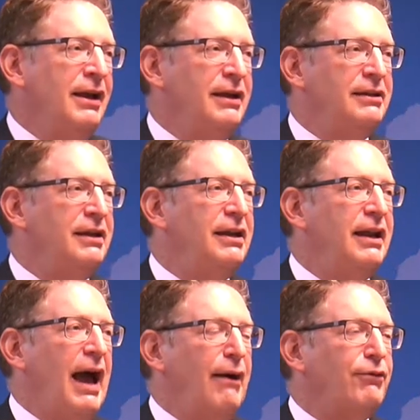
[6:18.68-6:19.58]

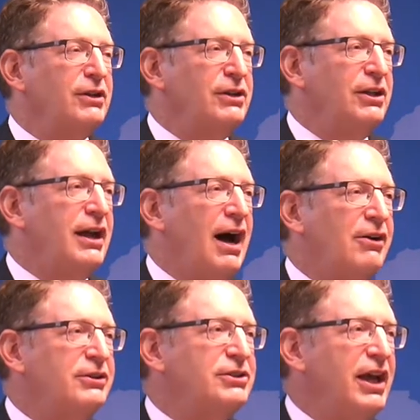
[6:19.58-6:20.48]
Indeed, African
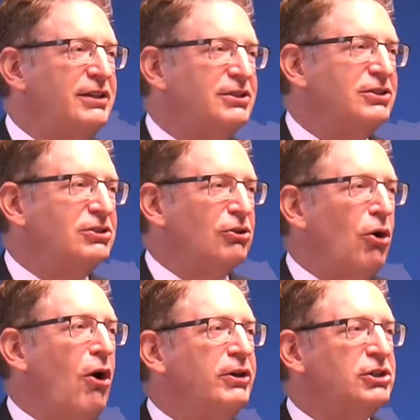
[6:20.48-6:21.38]
decolonization is the
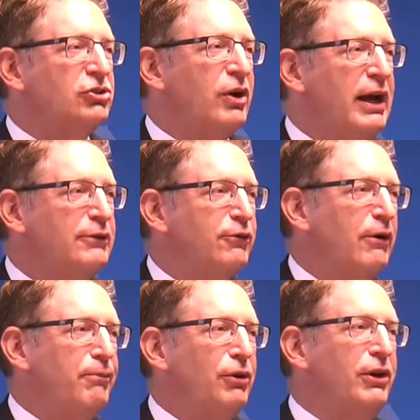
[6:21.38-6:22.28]
largest transfer
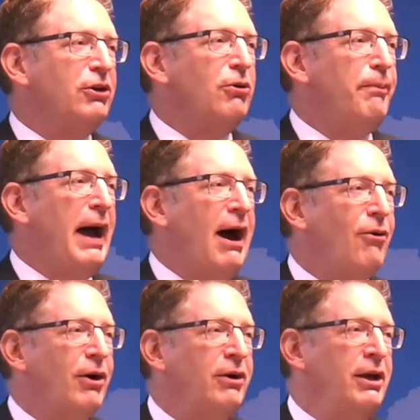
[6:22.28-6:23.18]
of political
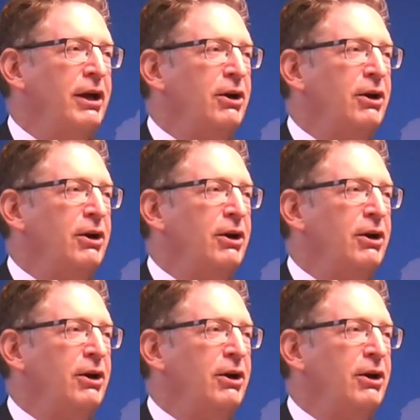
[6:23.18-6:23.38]
power